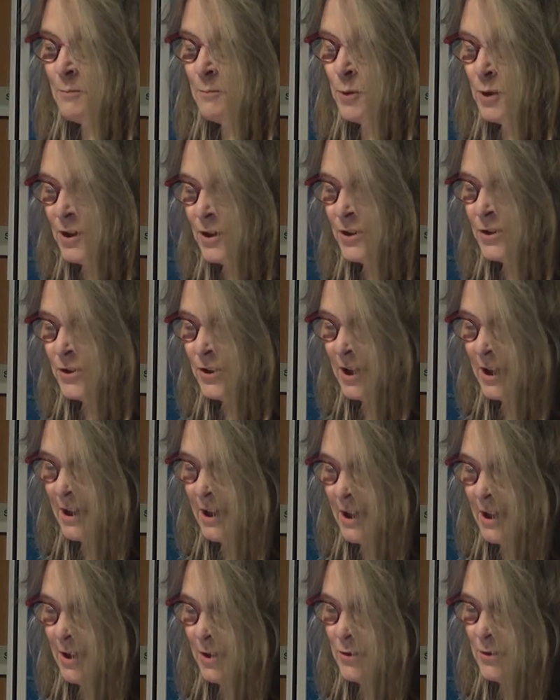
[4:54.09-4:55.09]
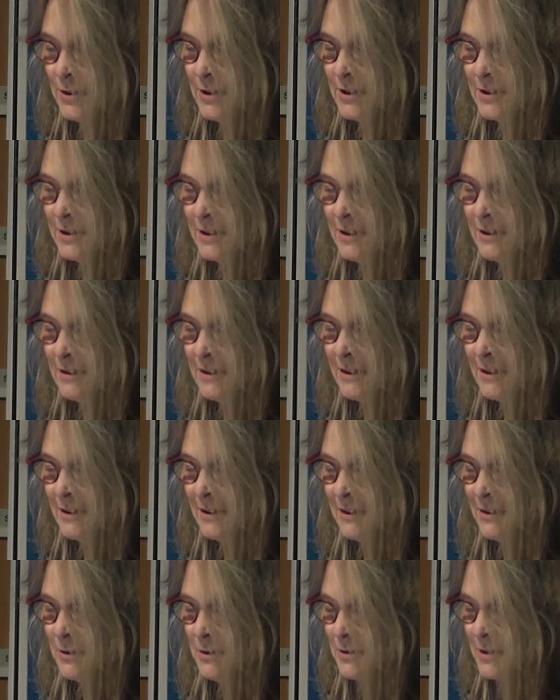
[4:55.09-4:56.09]
Buddhist psychiatrist, and
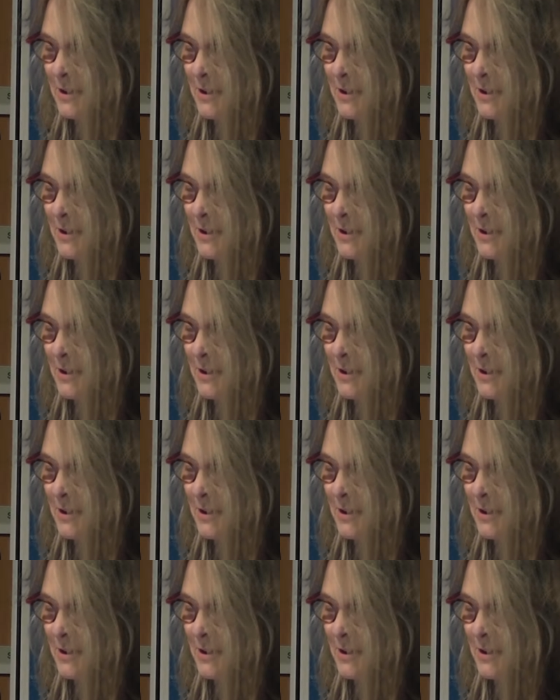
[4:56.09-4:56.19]
who